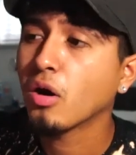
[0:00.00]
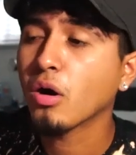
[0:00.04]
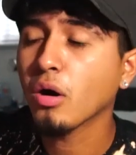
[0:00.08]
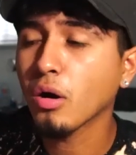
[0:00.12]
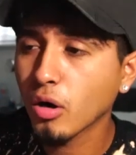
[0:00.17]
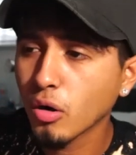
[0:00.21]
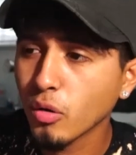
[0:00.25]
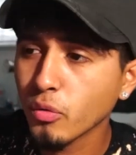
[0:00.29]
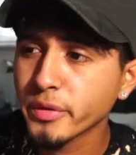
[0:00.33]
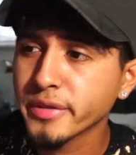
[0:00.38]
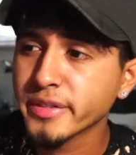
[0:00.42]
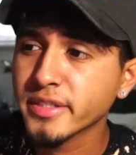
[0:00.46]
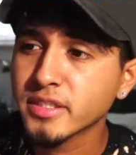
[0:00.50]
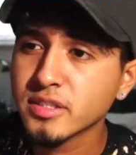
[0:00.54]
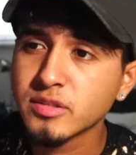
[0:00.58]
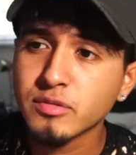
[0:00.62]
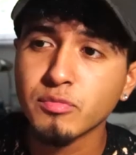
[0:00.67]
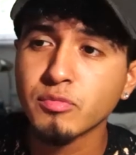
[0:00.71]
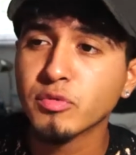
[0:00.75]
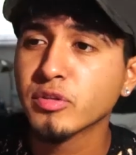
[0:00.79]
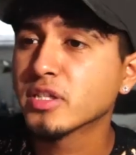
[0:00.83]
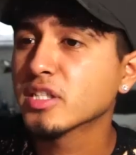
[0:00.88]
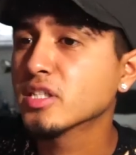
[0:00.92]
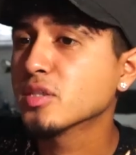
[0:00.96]
always
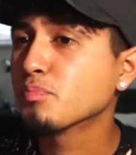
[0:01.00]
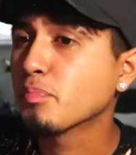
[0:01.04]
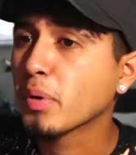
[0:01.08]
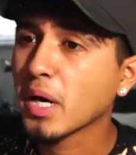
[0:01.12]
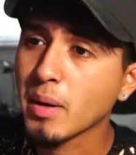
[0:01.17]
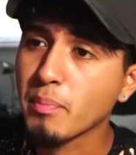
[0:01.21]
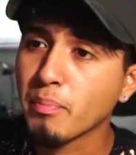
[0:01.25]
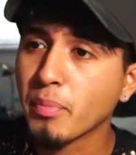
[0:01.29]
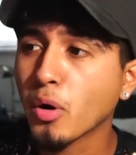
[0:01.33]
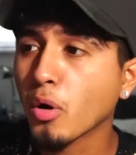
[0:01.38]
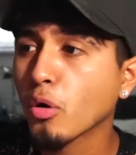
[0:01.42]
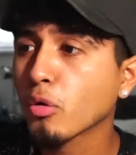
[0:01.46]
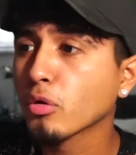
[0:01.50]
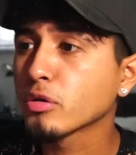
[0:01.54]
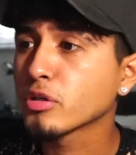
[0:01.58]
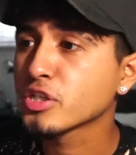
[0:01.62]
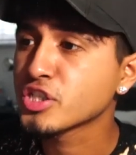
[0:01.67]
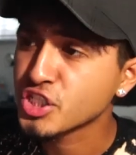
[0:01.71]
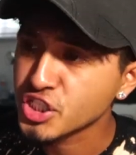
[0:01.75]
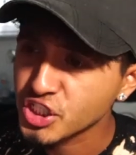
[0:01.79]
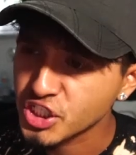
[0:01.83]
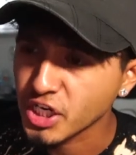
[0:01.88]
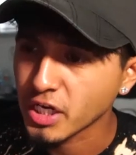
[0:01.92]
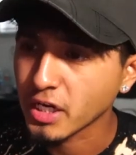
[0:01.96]
with this bipolar
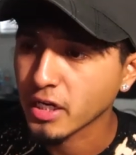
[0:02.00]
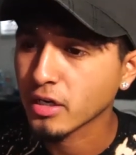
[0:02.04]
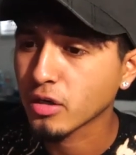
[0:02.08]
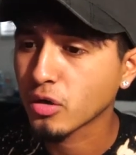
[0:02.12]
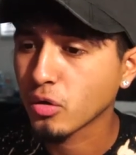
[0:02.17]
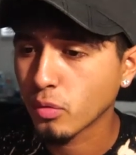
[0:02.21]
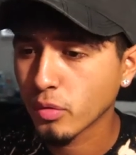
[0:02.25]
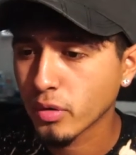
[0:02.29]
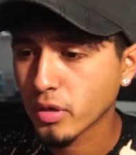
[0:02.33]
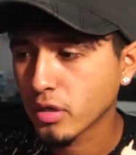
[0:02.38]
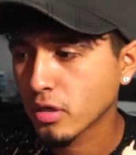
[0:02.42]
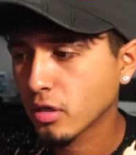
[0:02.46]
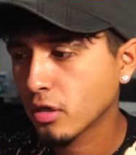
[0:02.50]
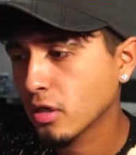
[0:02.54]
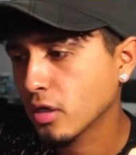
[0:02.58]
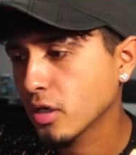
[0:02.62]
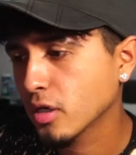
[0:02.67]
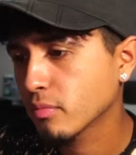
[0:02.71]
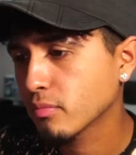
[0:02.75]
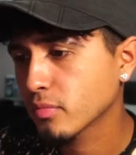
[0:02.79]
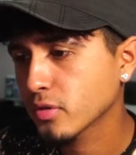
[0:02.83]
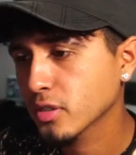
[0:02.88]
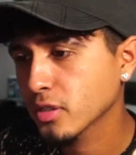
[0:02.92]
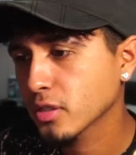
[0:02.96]
shit going
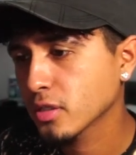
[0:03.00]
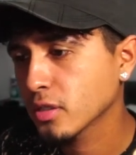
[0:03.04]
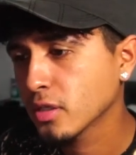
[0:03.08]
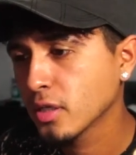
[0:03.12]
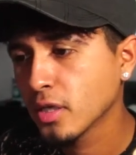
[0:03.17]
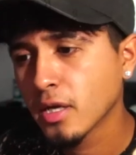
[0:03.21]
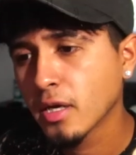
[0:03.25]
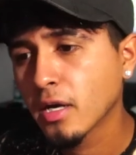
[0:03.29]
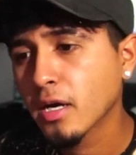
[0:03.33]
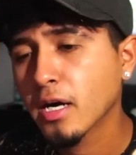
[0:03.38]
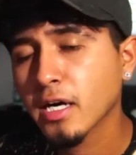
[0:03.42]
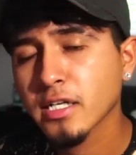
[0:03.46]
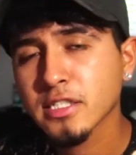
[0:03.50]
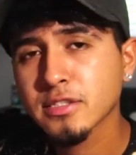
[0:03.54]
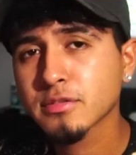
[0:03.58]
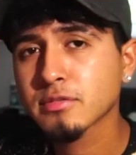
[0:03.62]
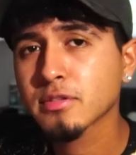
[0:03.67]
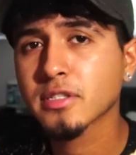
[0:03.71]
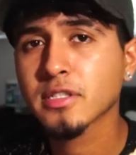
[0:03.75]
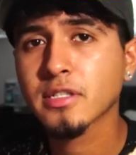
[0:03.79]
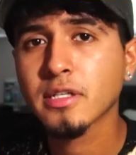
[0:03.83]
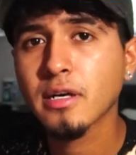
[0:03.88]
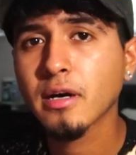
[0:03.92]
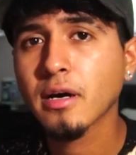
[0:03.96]
on, bruh. I
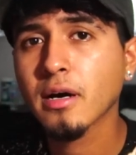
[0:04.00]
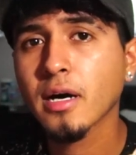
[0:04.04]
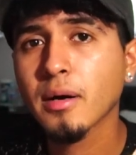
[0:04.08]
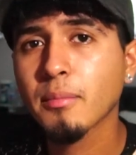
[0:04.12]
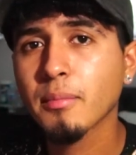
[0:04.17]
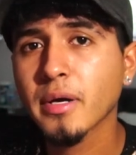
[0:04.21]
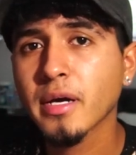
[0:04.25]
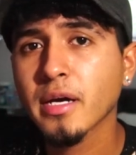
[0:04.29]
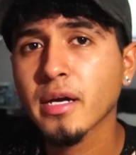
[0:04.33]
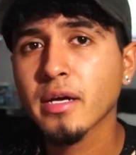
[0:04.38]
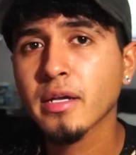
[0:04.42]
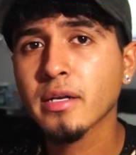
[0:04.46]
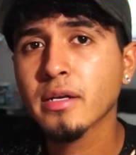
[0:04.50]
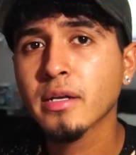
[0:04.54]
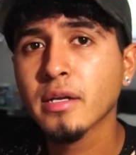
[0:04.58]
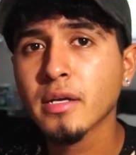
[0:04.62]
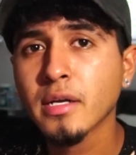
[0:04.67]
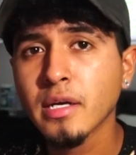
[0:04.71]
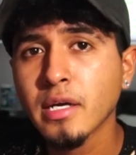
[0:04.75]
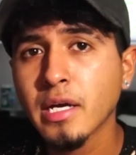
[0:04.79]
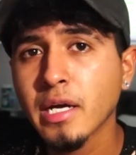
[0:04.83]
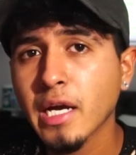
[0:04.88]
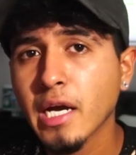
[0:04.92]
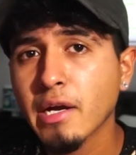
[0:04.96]
swear to God, man,
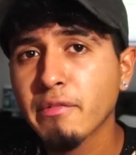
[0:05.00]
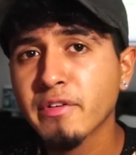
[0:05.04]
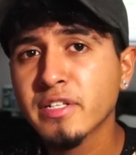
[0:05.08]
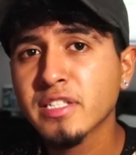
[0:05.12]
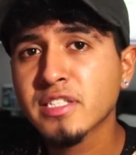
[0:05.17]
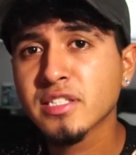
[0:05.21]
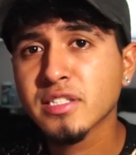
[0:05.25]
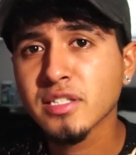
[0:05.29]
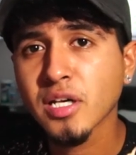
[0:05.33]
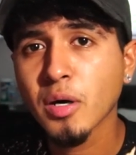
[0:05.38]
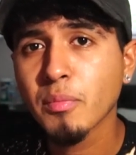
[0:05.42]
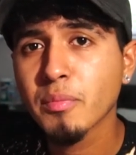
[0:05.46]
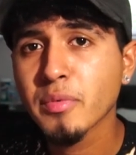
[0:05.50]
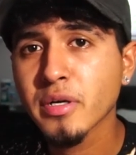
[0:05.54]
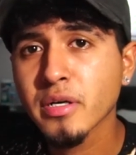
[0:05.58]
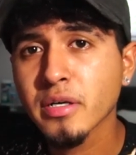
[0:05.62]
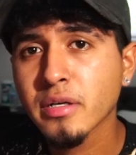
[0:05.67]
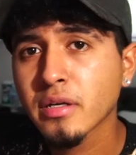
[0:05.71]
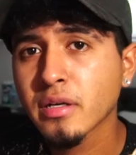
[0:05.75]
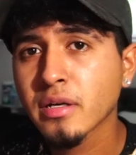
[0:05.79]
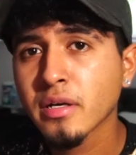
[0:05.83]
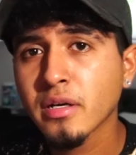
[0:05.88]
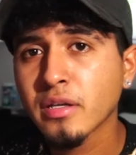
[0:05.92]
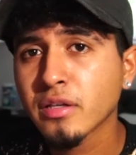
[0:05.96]
every
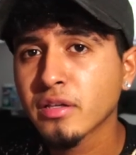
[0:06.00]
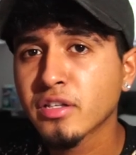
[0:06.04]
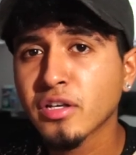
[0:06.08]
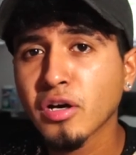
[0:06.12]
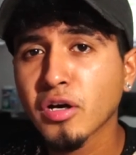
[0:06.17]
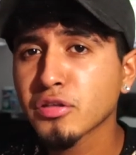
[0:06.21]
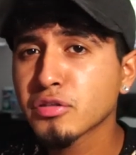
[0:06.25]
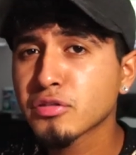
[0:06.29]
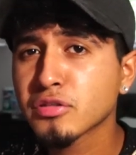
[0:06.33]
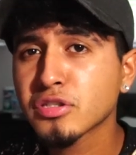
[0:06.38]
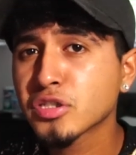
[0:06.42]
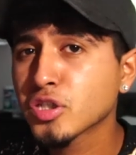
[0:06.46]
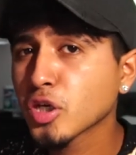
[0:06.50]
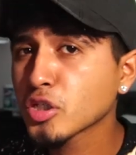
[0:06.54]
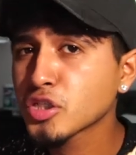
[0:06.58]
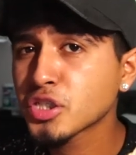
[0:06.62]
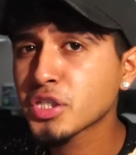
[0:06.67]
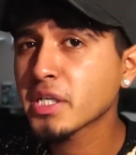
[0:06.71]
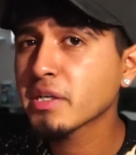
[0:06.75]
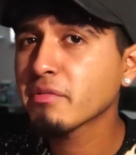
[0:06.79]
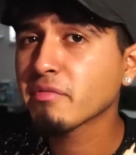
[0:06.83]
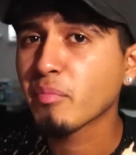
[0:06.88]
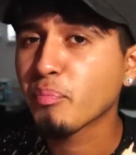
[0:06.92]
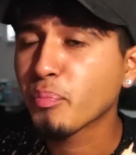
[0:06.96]
summer y'all
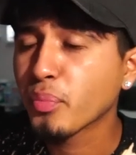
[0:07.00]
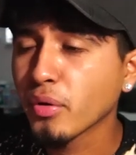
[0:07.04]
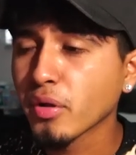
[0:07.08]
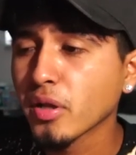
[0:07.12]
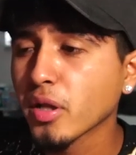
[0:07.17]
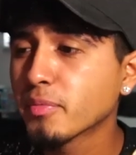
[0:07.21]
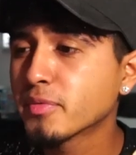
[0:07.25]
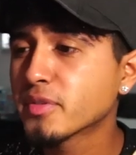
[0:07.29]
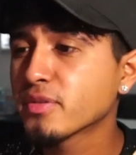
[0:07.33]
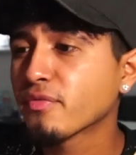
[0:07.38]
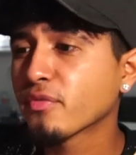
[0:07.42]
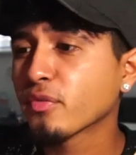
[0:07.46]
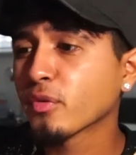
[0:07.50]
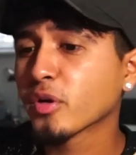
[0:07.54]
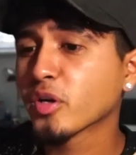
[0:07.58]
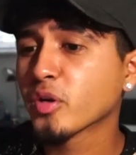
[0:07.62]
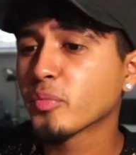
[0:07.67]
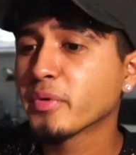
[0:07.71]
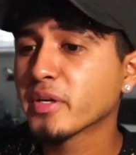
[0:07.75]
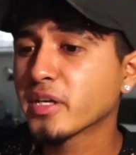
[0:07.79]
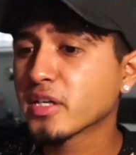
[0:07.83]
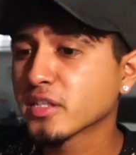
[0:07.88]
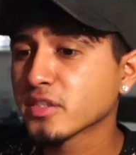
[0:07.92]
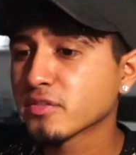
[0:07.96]
shouldn't even pull up to Florida,
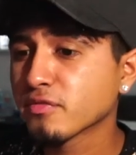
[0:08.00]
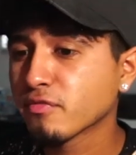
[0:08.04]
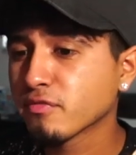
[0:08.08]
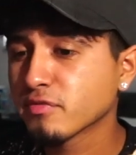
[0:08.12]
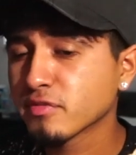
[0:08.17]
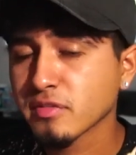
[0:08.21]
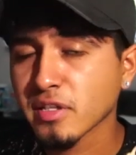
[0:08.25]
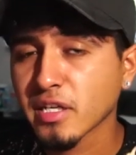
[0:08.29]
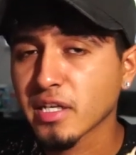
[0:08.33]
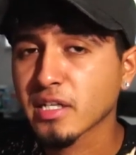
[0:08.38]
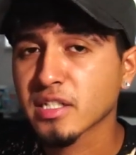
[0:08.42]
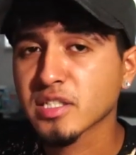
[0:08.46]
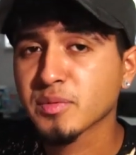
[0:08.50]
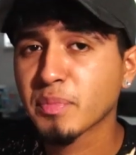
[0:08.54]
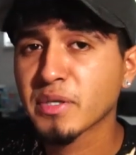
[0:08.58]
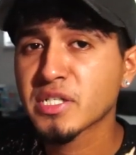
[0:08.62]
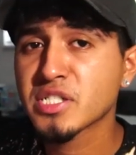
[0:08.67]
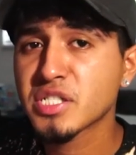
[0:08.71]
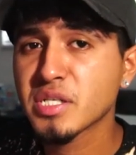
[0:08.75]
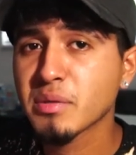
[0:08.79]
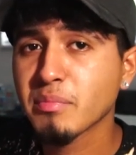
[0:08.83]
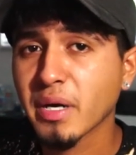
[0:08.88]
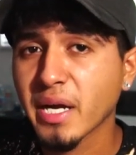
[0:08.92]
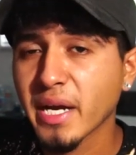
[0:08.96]
because like,
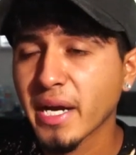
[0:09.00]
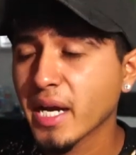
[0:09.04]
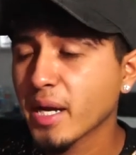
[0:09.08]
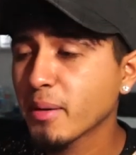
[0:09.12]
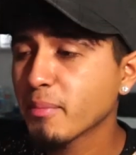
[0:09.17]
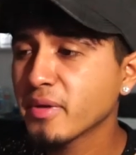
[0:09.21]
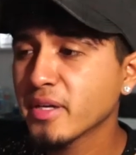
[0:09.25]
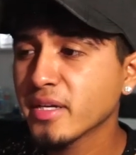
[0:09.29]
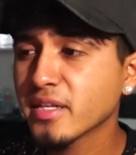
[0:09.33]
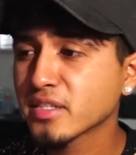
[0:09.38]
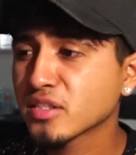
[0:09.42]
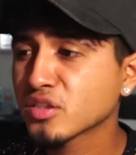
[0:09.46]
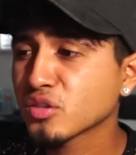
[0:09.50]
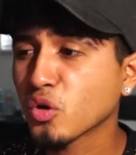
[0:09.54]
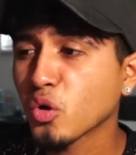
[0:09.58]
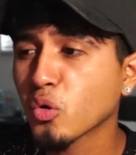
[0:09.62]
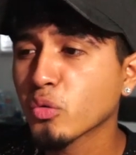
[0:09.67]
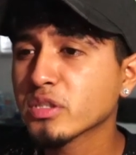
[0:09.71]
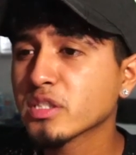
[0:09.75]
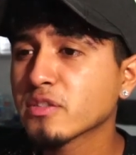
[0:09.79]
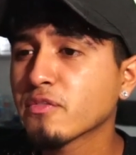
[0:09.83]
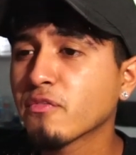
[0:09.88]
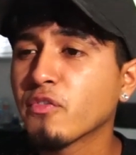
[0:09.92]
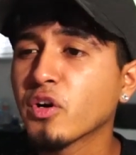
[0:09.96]
especially Miami, it's
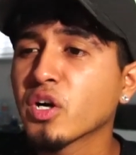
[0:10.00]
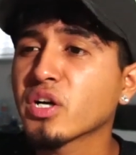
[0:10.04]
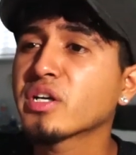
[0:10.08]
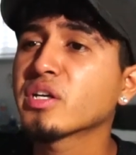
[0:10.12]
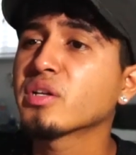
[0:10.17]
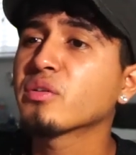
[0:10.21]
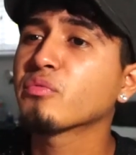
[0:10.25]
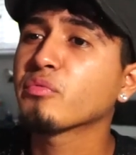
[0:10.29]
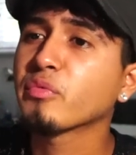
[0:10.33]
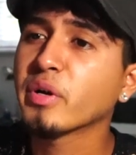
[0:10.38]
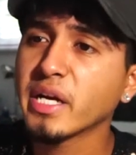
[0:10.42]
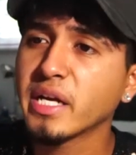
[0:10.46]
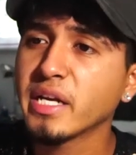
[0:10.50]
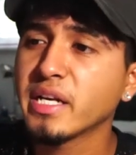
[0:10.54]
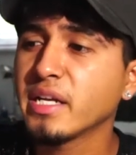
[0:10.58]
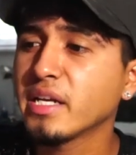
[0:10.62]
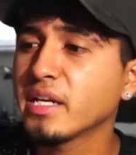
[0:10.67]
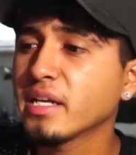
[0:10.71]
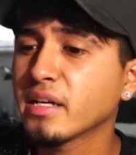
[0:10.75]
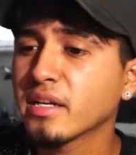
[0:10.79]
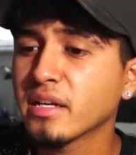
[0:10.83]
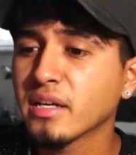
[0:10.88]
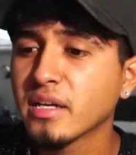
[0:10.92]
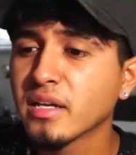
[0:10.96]
always fucking
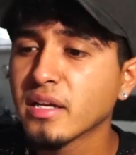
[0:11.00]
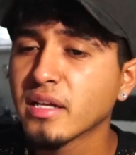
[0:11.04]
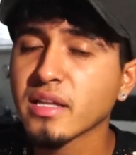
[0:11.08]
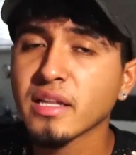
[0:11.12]
raining.